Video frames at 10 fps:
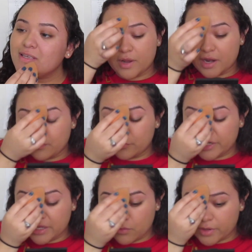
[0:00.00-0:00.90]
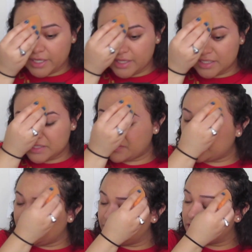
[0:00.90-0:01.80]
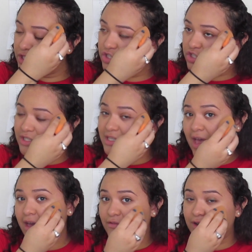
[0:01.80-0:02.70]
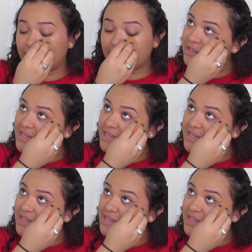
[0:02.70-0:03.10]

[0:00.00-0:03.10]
When I'm really oily, this foundation is just everything.